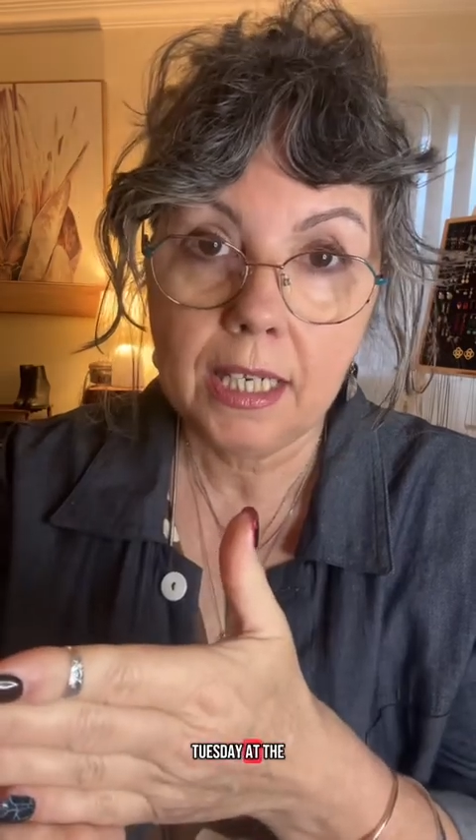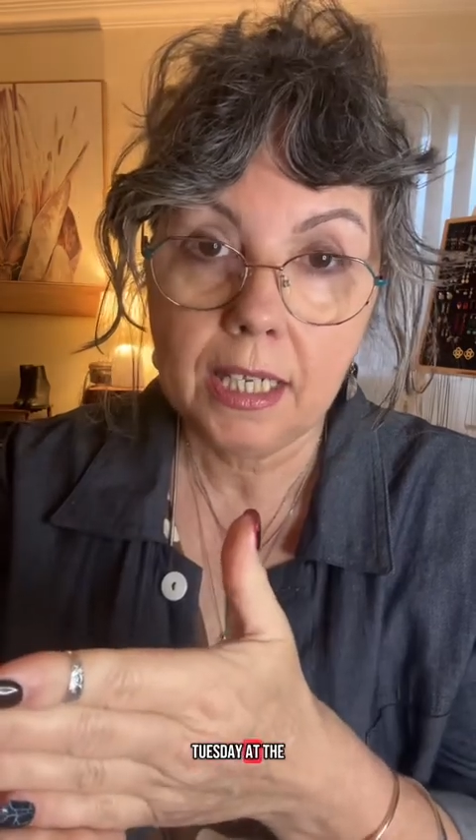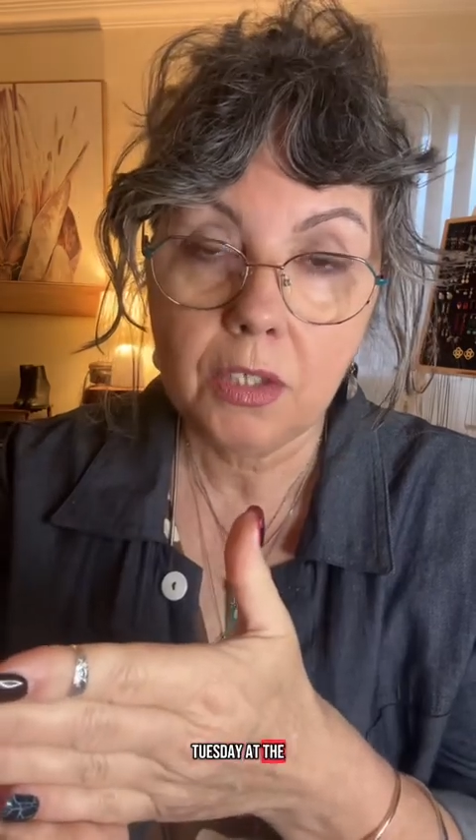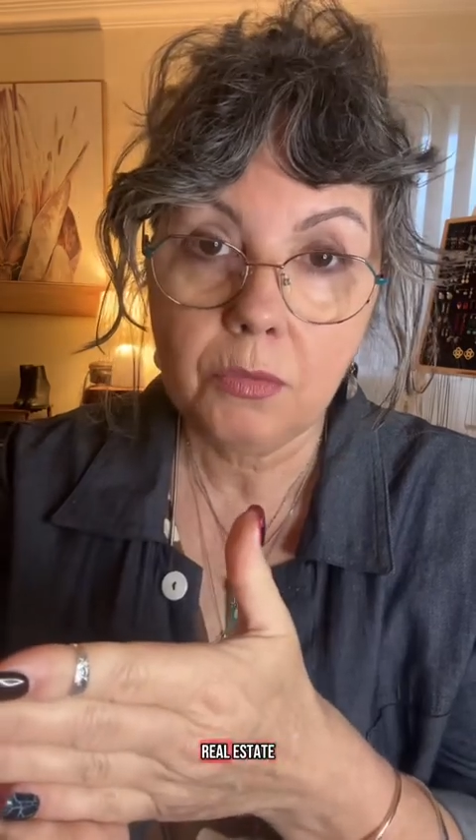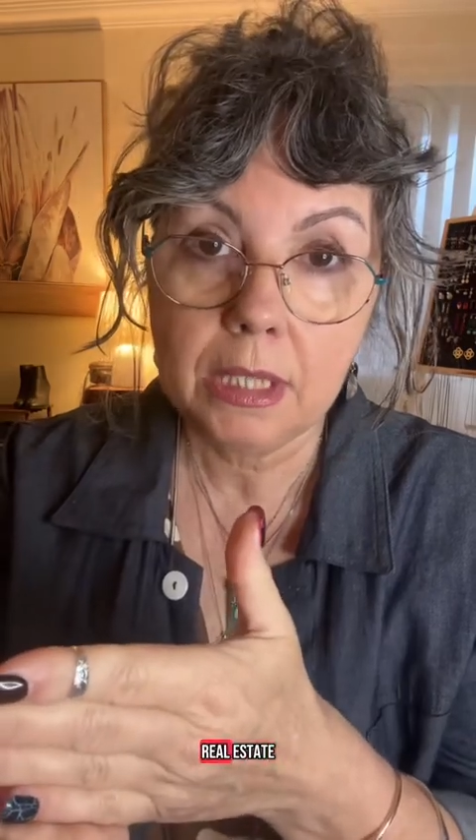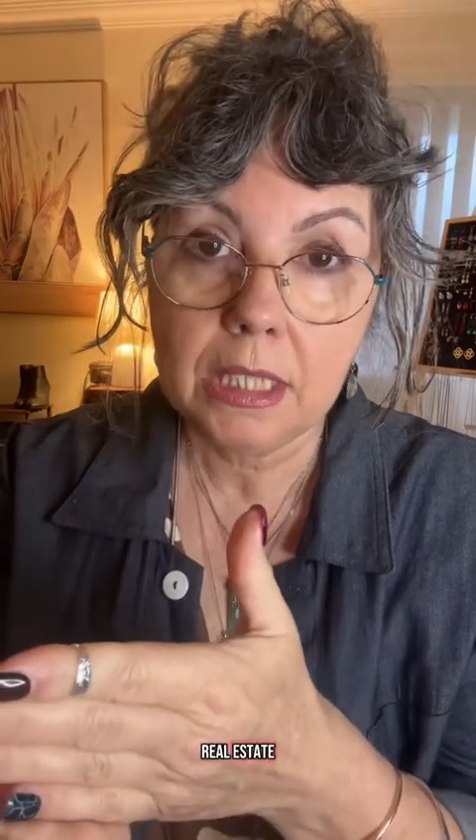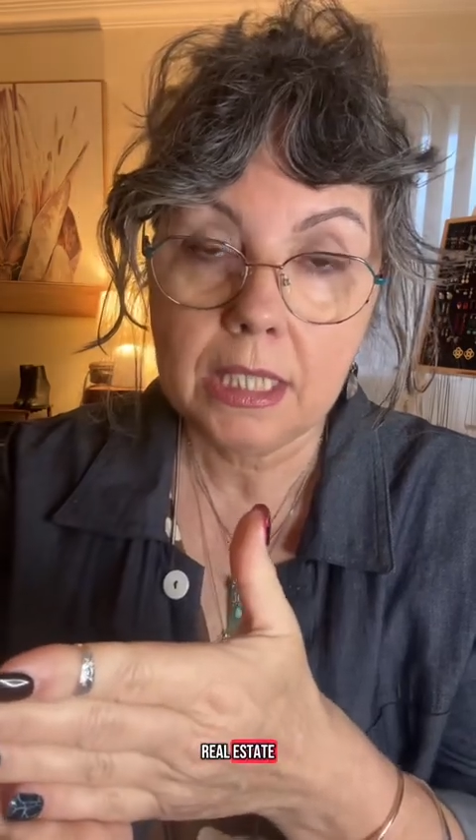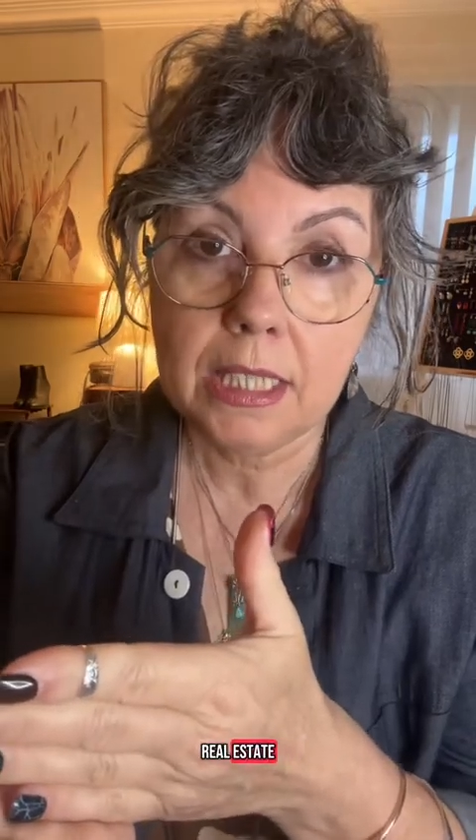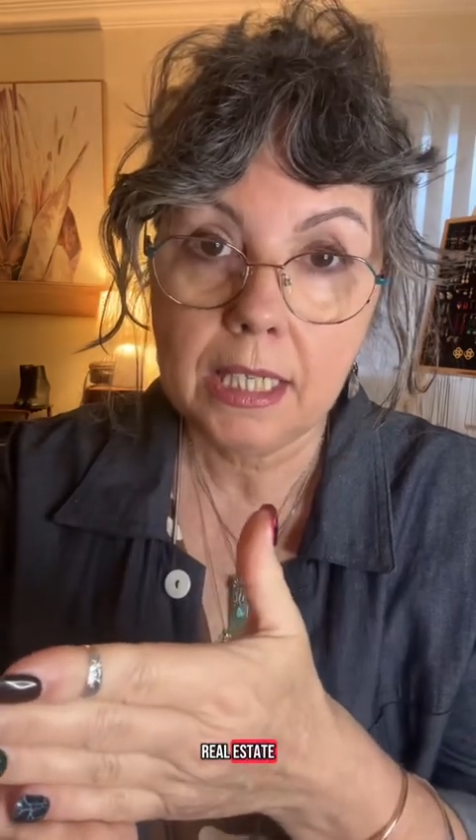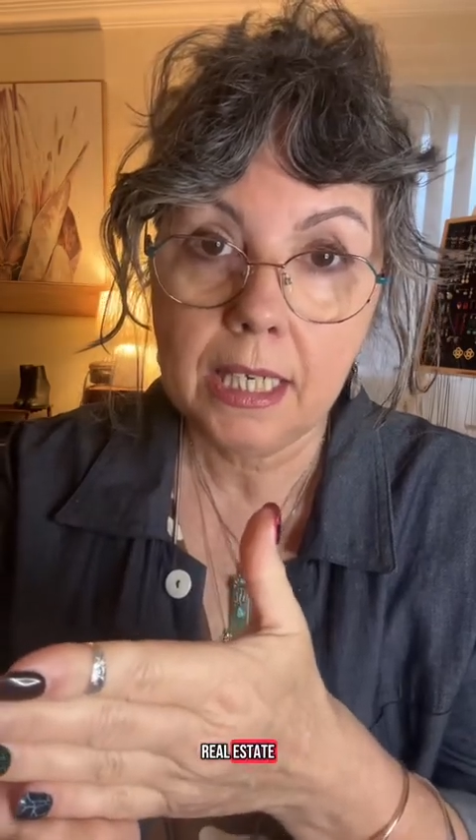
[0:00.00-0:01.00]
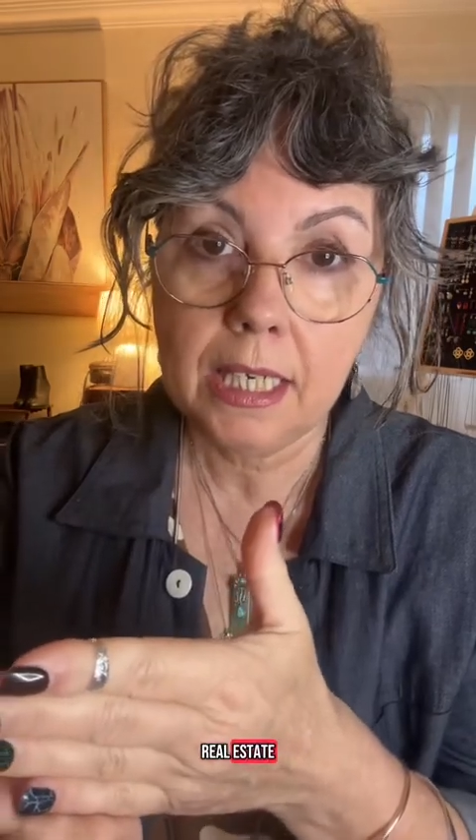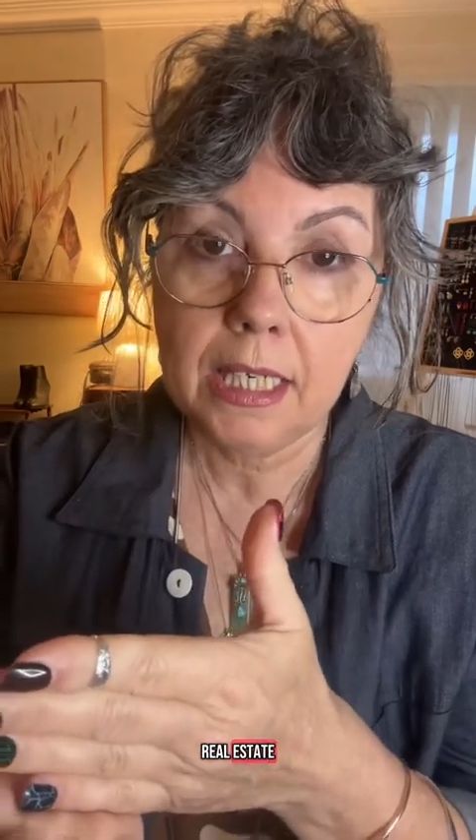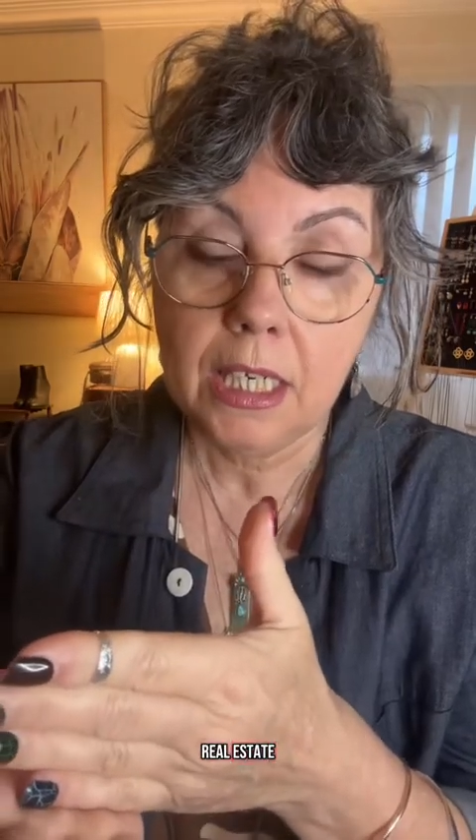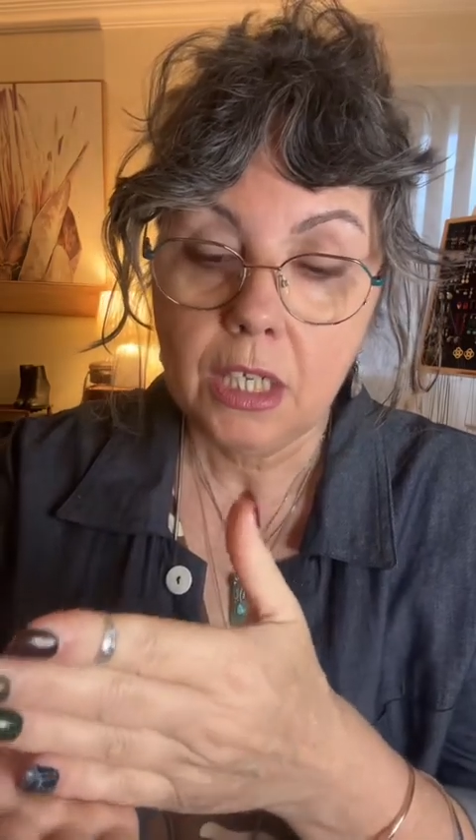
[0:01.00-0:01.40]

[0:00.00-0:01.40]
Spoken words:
at the real estate.